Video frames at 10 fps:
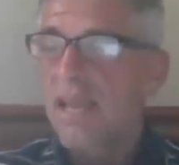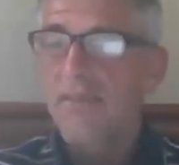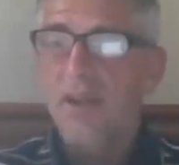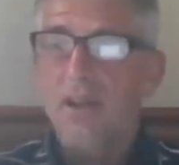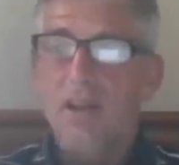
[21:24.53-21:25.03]

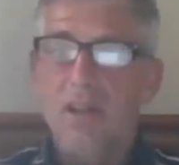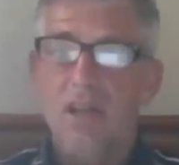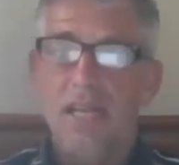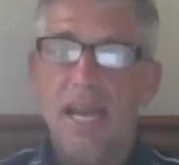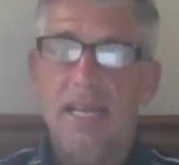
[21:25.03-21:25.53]
if you're going to
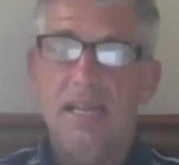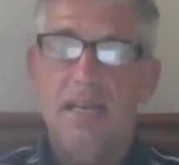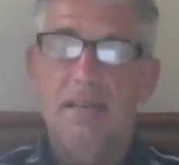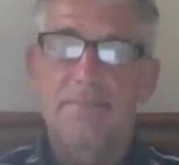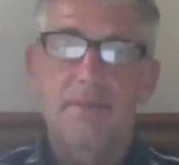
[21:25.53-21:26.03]
look at
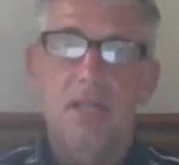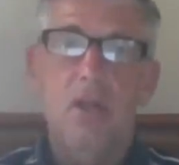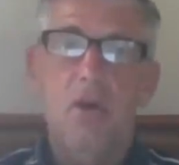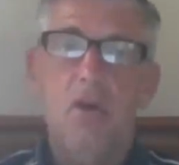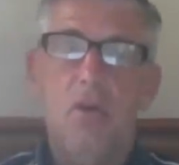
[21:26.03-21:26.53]
a
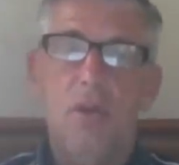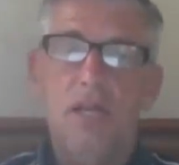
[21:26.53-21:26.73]
local